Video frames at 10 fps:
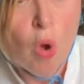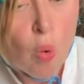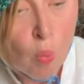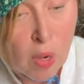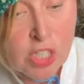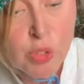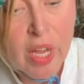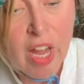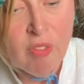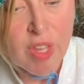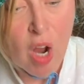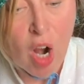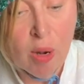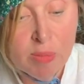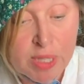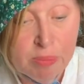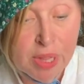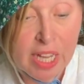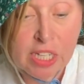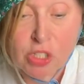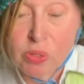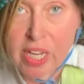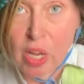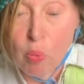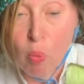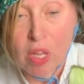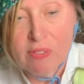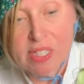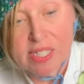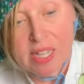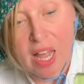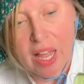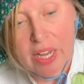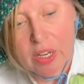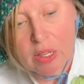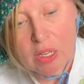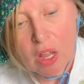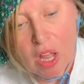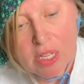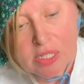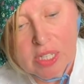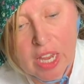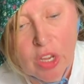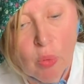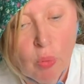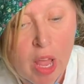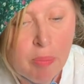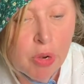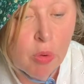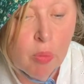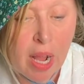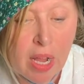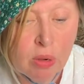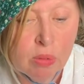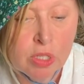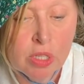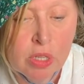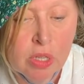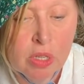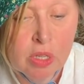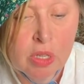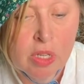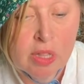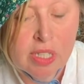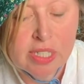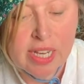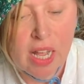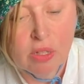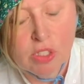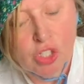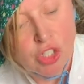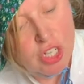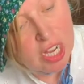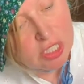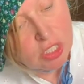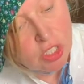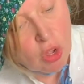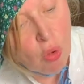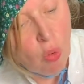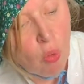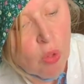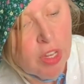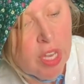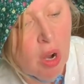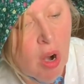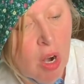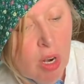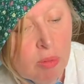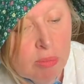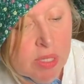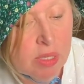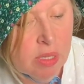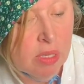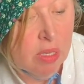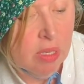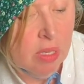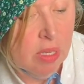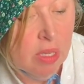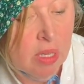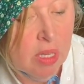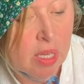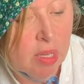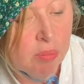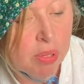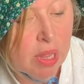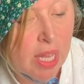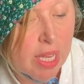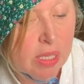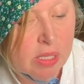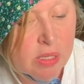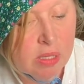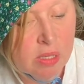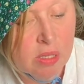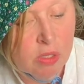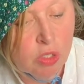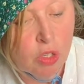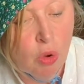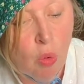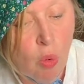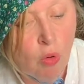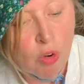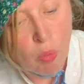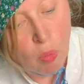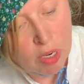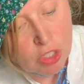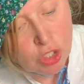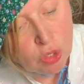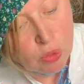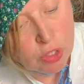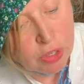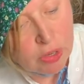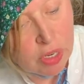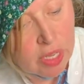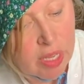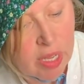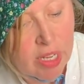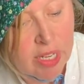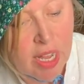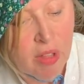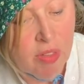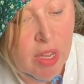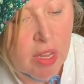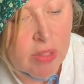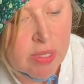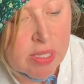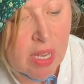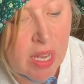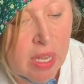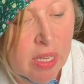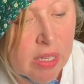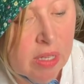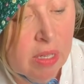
Once you have the arms in place, you take one of the side little husks and you wrap it around the doll's chest to hold the arms in place. So you go over one shoulder and down the other side.